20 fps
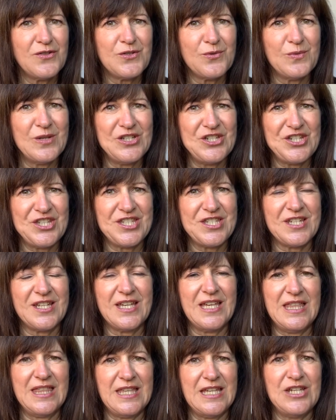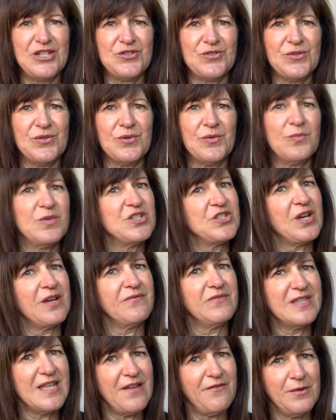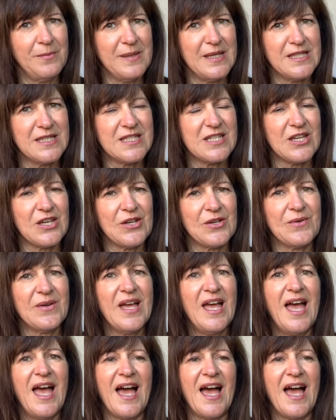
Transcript: to Winchester Cathedral, which I've never been to,